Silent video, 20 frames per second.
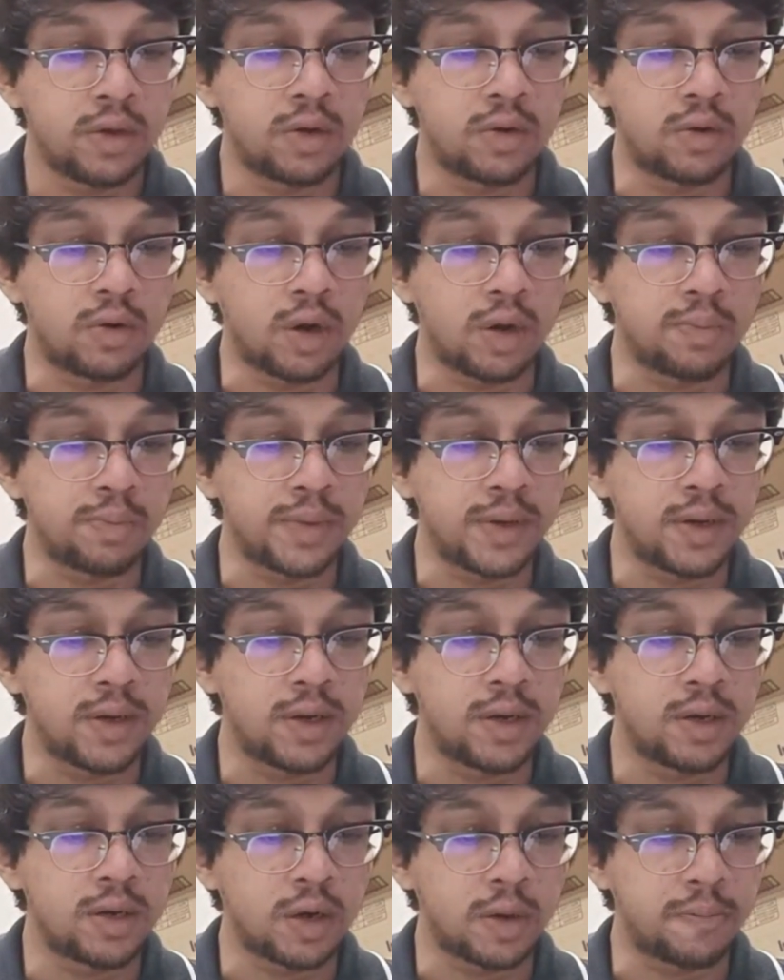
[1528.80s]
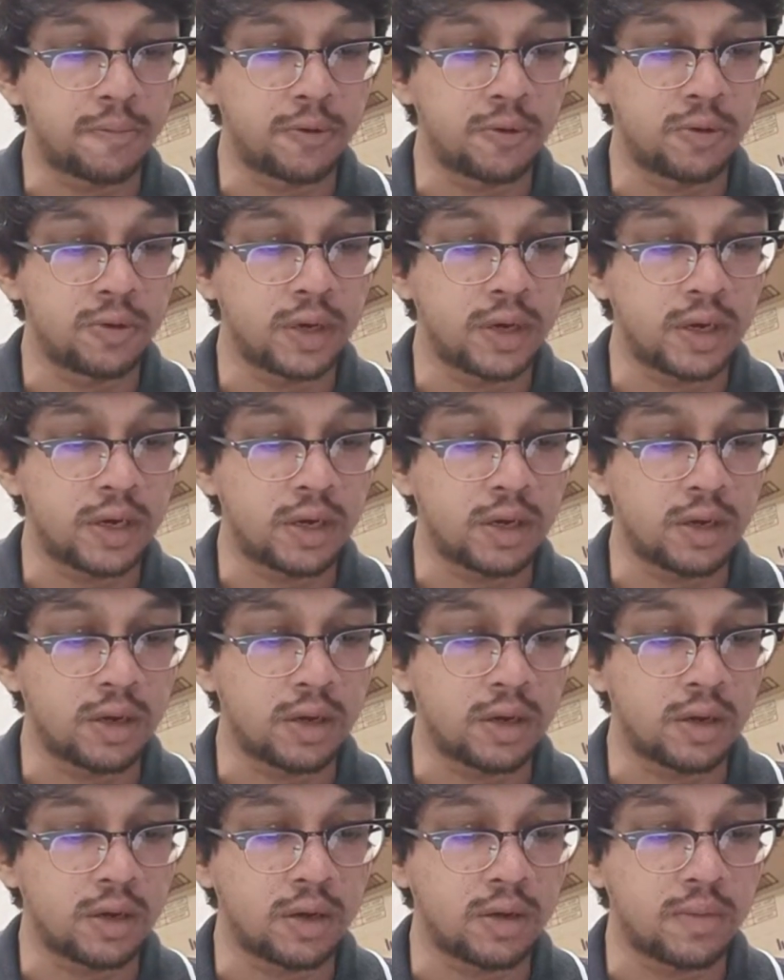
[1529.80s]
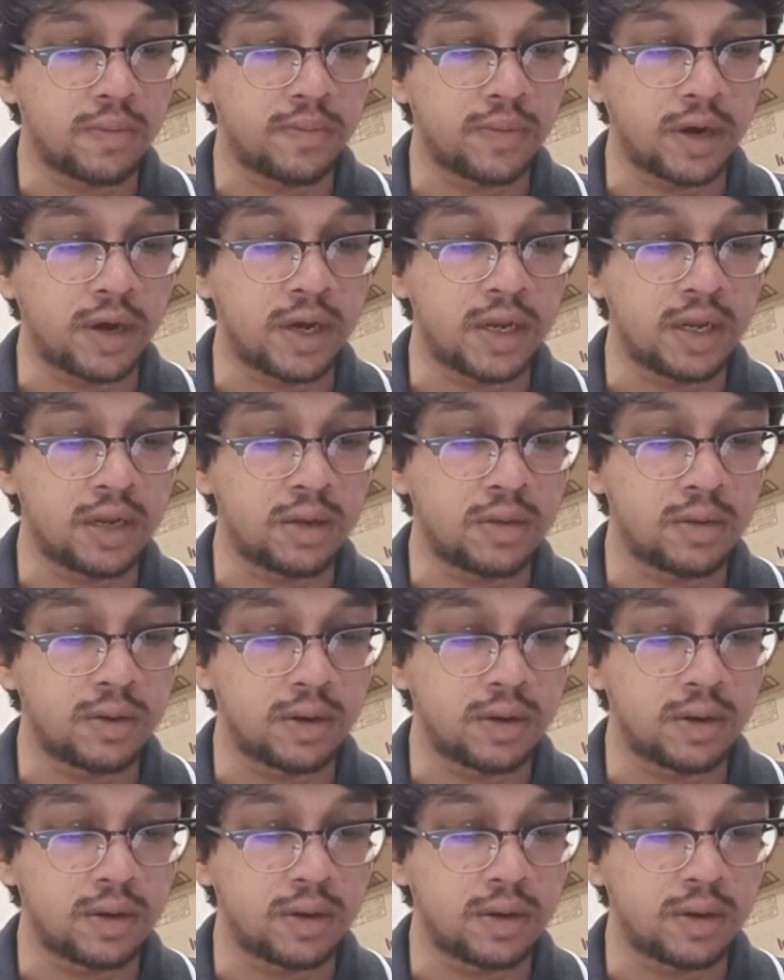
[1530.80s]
Ranbir Kapoor and Alia